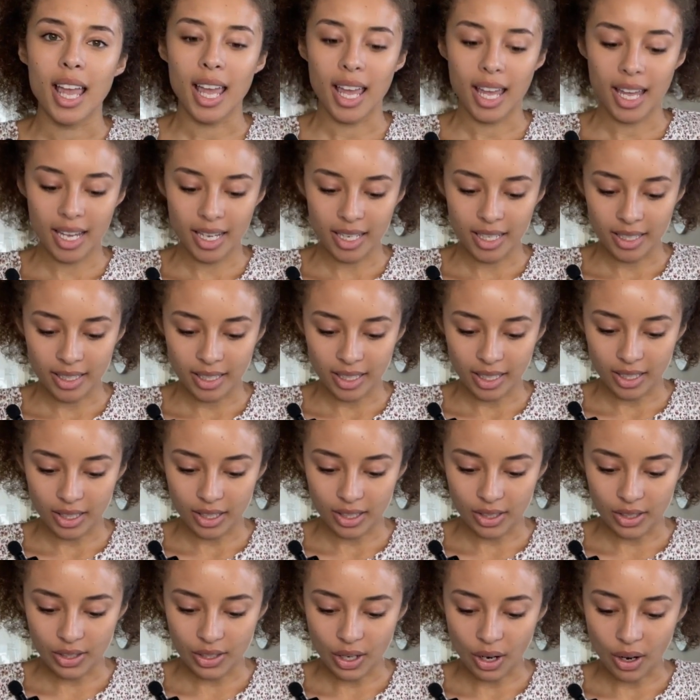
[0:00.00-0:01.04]
And
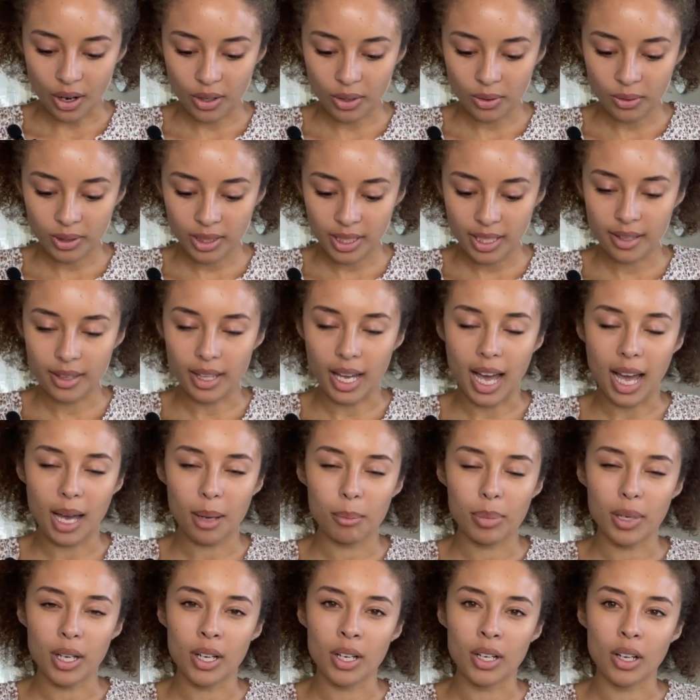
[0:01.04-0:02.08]
not only that,
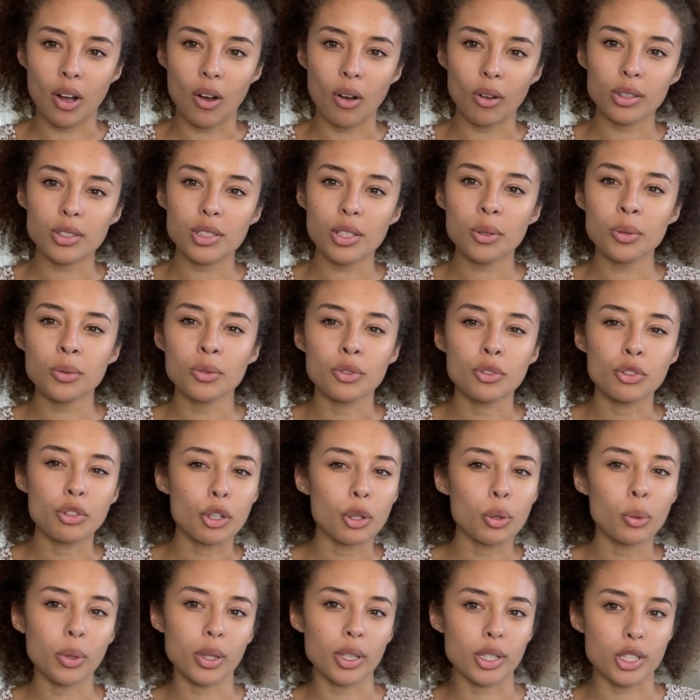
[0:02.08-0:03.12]
but also
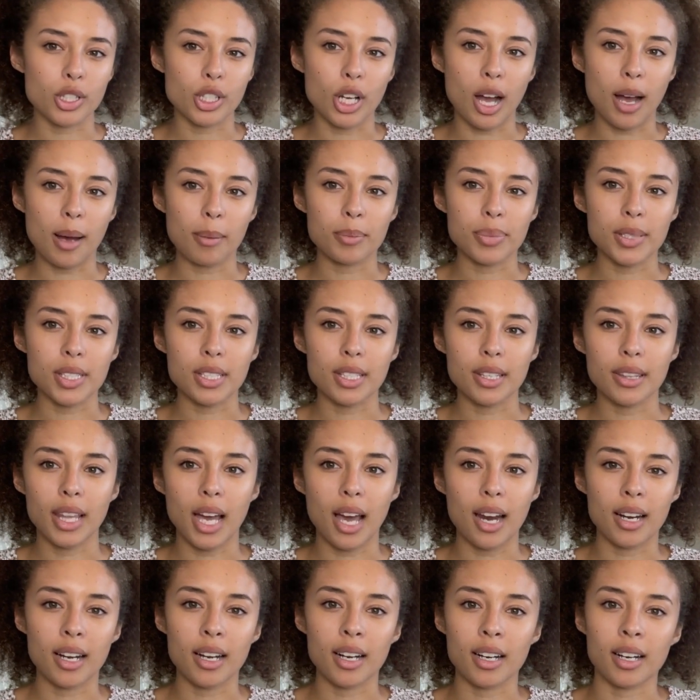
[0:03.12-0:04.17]
newer shops
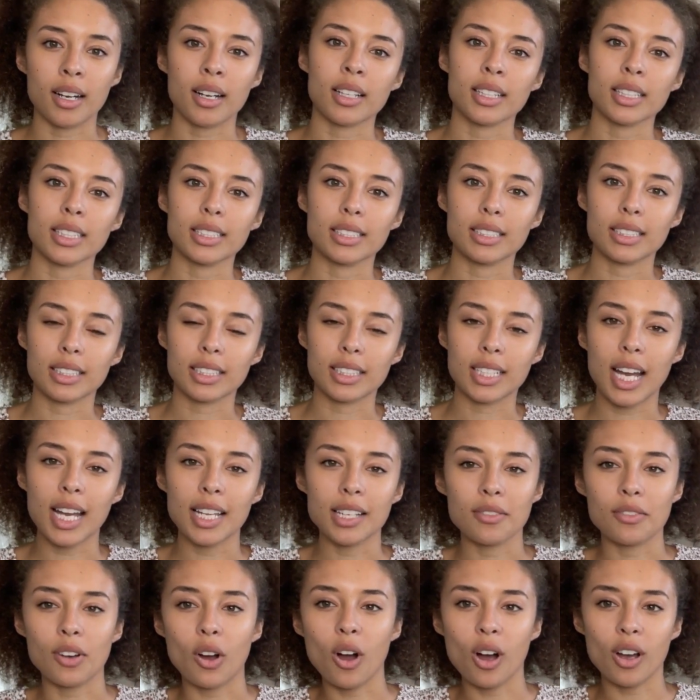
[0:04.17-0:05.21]
that are
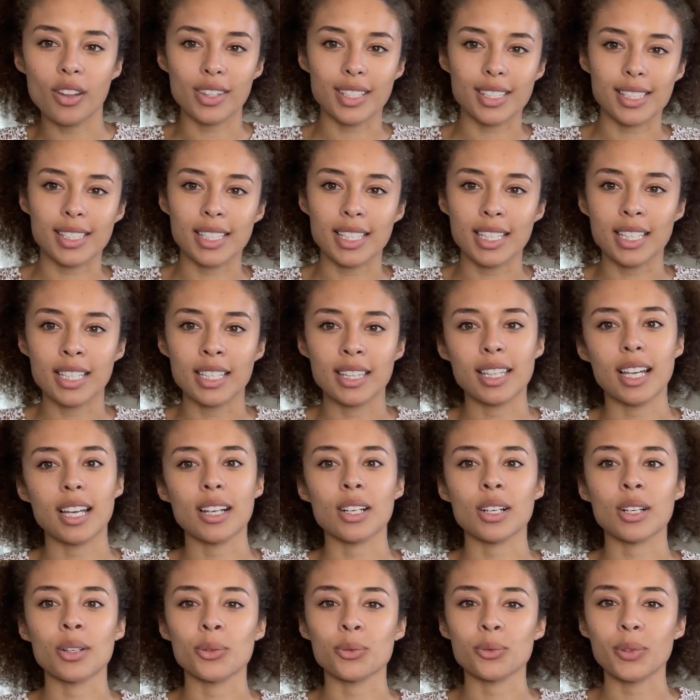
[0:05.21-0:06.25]
kind of on the scene, that
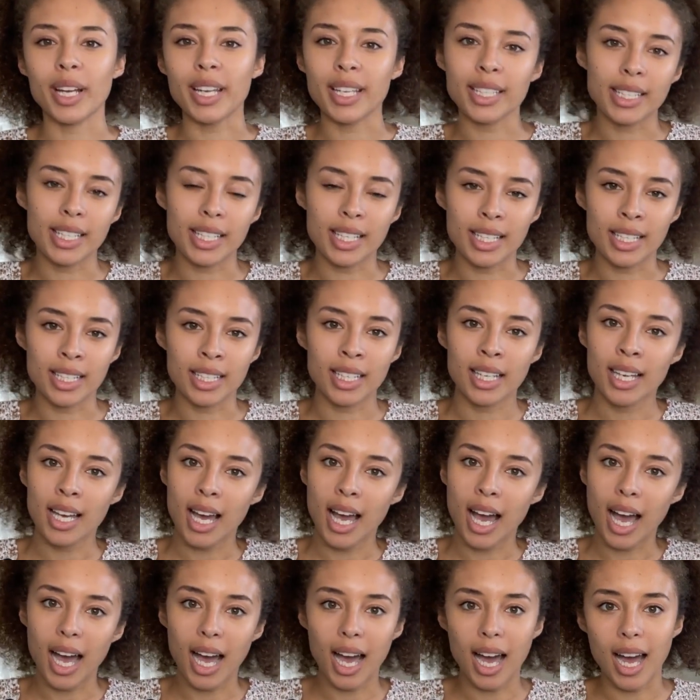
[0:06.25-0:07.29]
are ranking
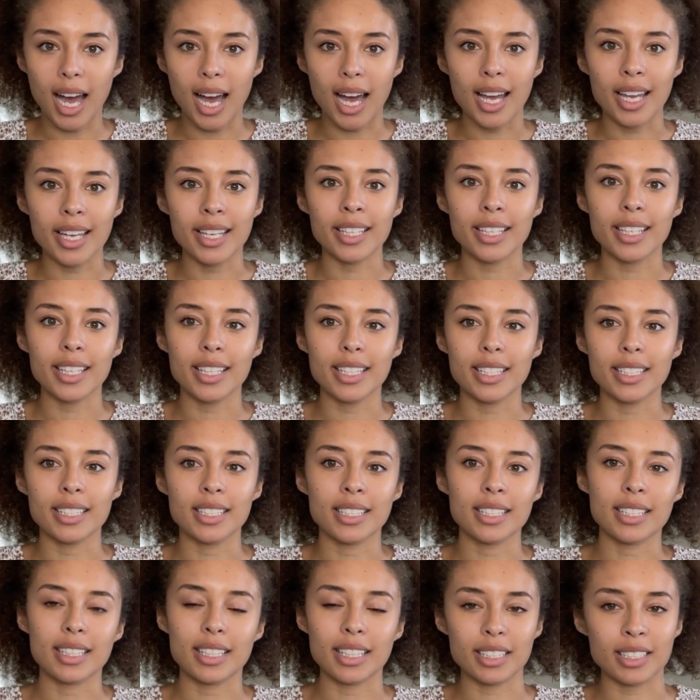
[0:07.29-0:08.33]
high
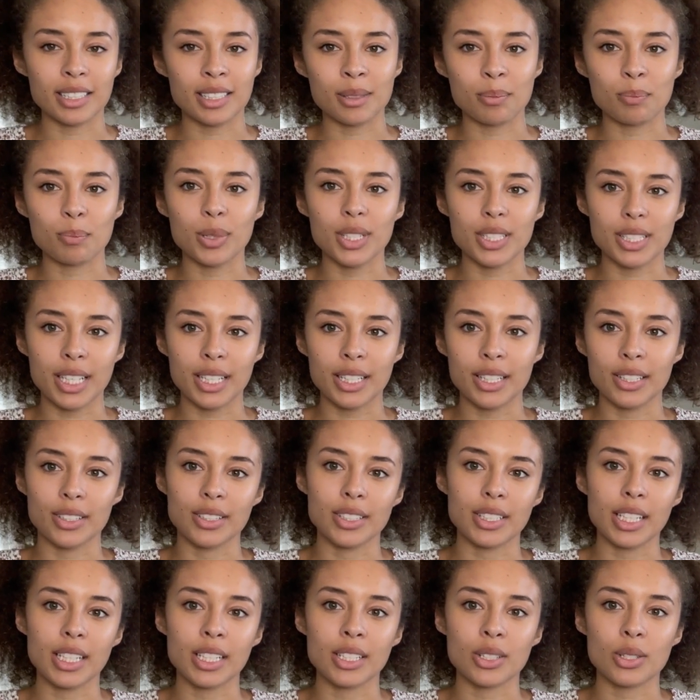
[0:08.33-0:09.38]
in this particular
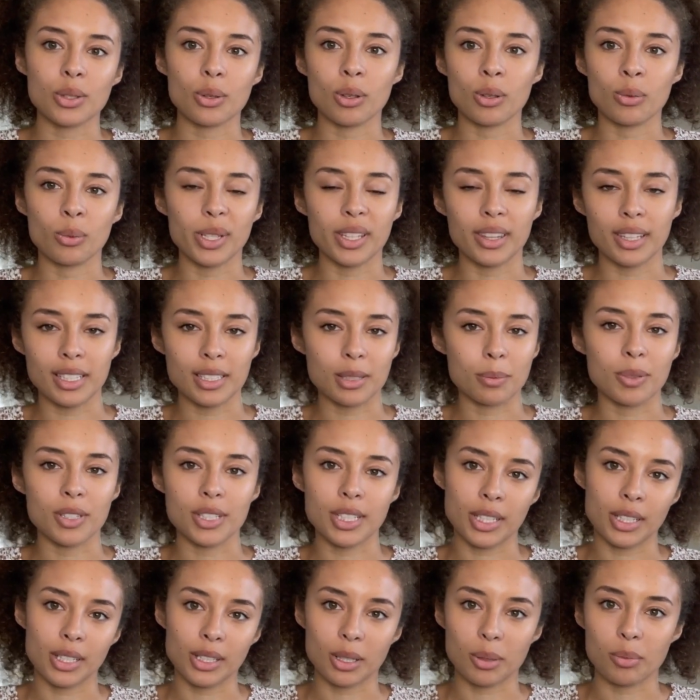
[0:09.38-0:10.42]
niche or with these
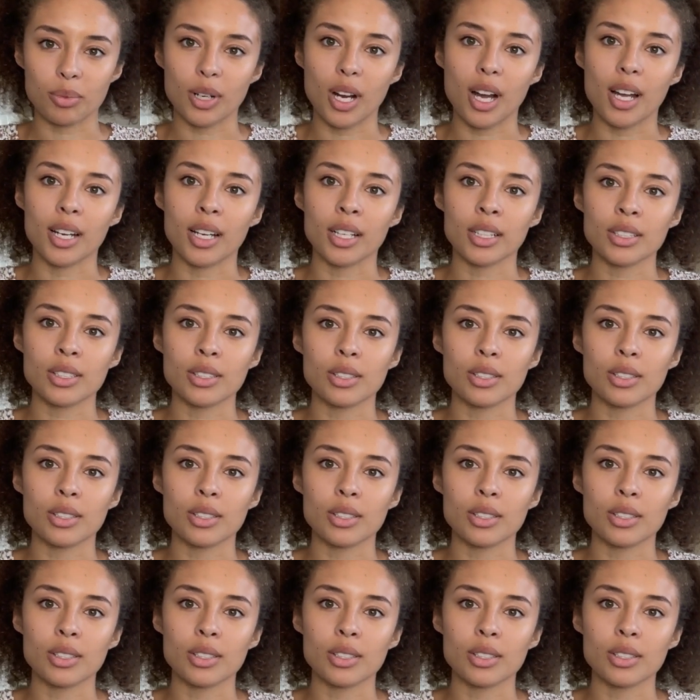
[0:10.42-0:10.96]
particular products.